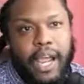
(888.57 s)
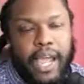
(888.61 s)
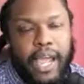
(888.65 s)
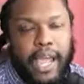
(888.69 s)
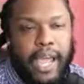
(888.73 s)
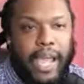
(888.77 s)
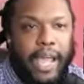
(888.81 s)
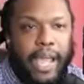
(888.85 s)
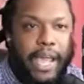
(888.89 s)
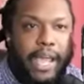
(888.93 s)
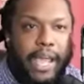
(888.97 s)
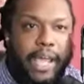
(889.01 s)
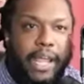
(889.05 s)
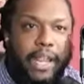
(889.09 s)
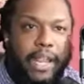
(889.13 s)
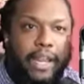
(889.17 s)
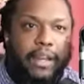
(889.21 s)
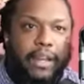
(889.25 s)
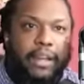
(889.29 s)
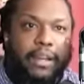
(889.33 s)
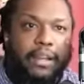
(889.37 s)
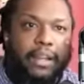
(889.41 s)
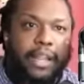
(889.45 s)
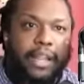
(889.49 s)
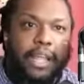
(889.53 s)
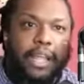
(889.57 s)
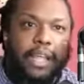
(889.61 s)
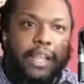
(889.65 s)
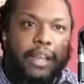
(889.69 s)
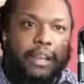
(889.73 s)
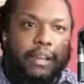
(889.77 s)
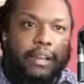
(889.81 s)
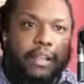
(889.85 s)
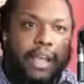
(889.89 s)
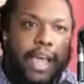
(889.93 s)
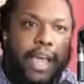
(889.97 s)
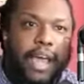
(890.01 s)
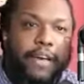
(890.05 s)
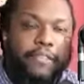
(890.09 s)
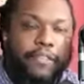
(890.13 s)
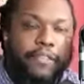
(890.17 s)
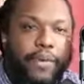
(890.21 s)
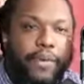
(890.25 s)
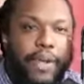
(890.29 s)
and then have the